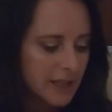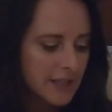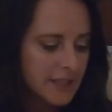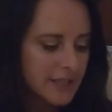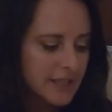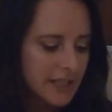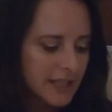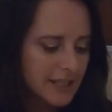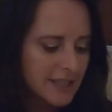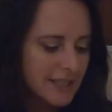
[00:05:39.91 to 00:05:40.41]

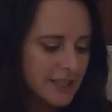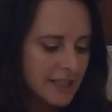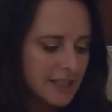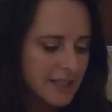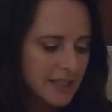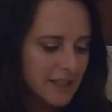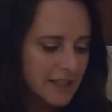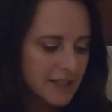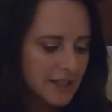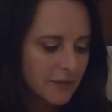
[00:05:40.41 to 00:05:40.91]

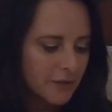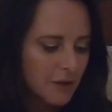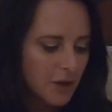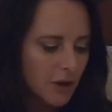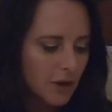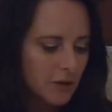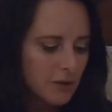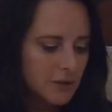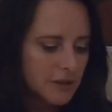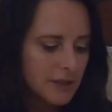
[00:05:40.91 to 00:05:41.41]
66 of
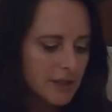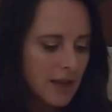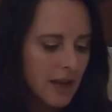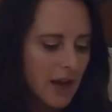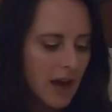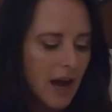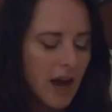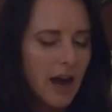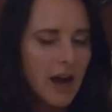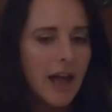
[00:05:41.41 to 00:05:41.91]
those
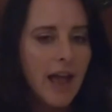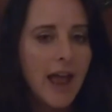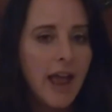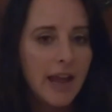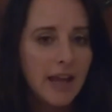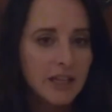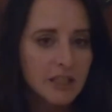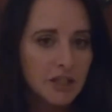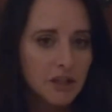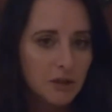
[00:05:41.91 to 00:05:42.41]
are
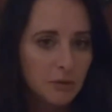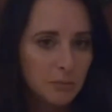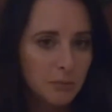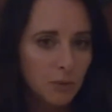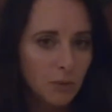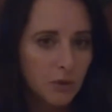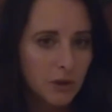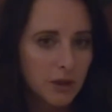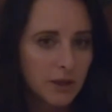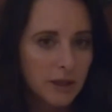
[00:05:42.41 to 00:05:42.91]
at the
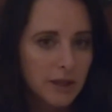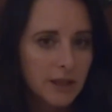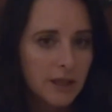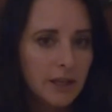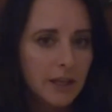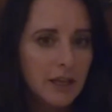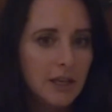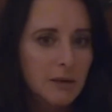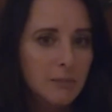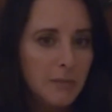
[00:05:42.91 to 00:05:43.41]
border
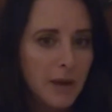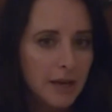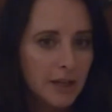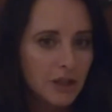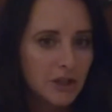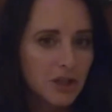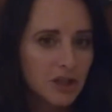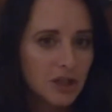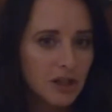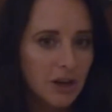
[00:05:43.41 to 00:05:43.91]
in
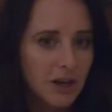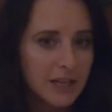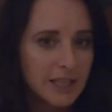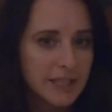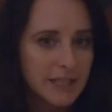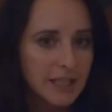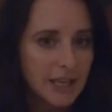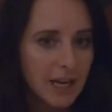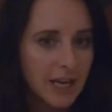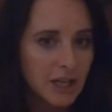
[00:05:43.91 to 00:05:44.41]
managed
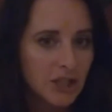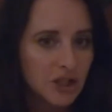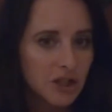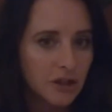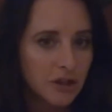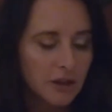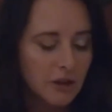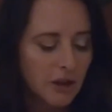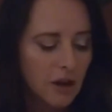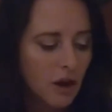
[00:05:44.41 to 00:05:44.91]

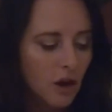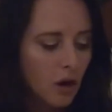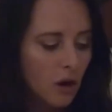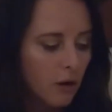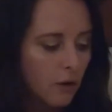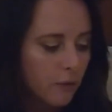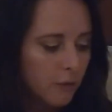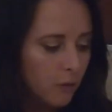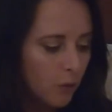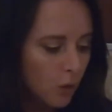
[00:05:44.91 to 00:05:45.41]
isolation.
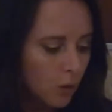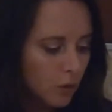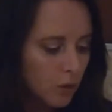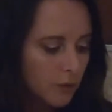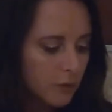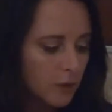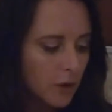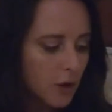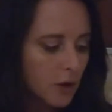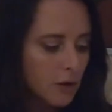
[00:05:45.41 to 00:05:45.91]
4
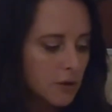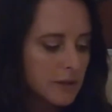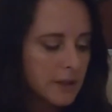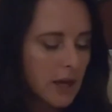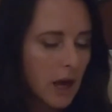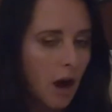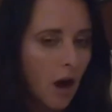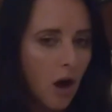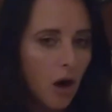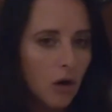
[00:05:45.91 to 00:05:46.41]
of those
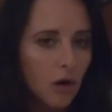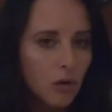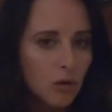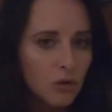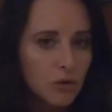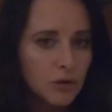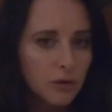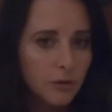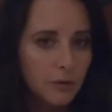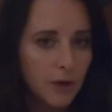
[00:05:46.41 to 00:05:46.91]
are
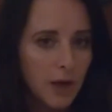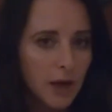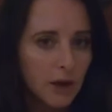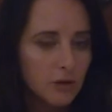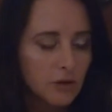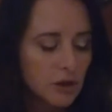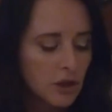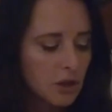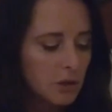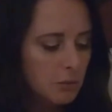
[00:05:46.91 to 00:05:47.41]
old
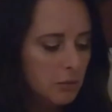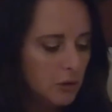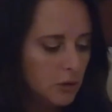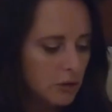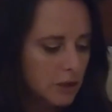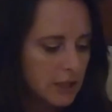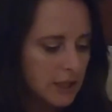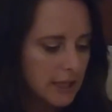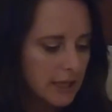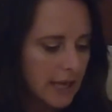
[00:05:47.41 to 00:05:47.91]
found
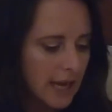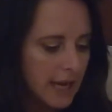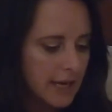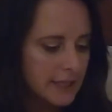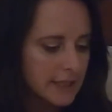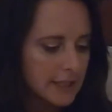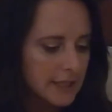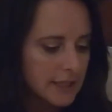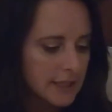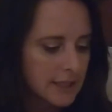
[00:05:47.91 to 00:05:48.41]
community
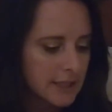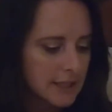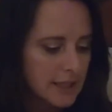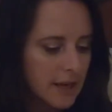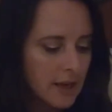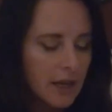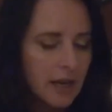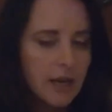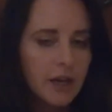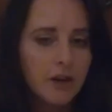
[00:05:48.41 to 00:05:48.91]

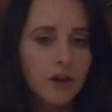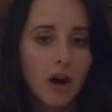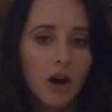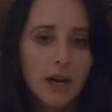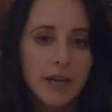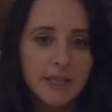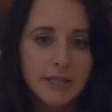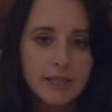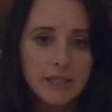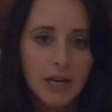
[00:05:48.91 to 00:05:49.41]
cases in
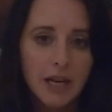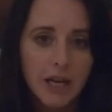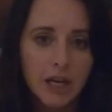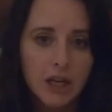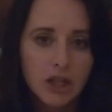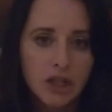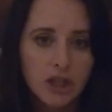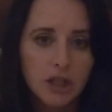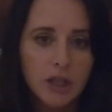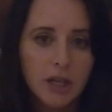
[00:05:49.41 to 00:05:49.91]

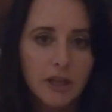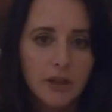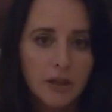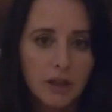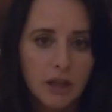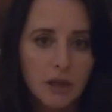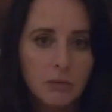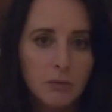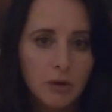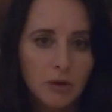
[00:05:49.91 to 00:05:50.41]
isolation in
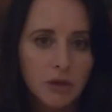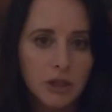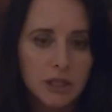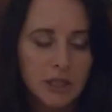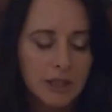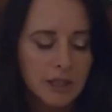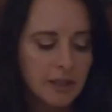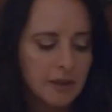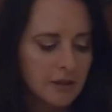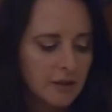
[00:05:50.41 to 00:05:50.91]
the
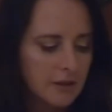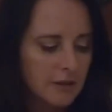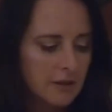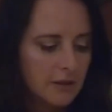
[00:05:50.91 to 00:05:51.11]
community.